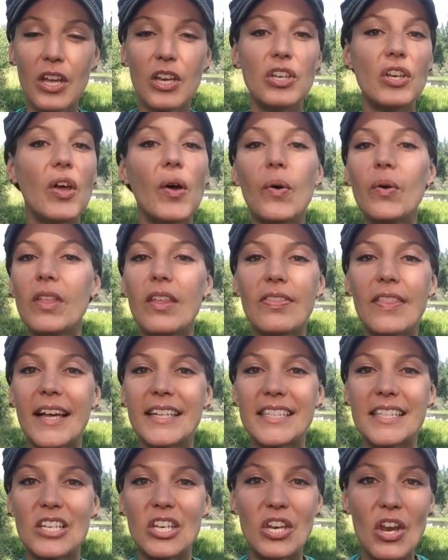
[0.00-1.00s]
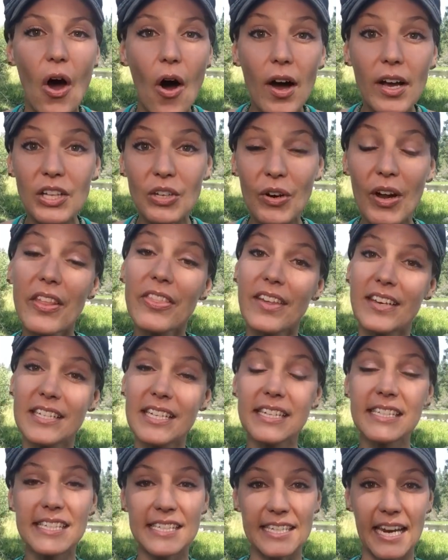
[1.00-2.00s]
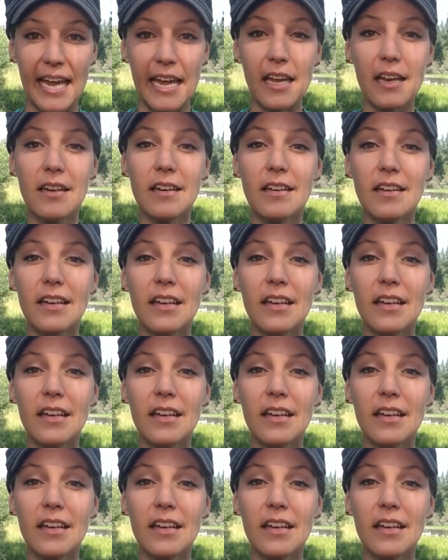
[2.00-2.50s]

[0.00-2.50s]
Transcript: know that that's not your authentic state.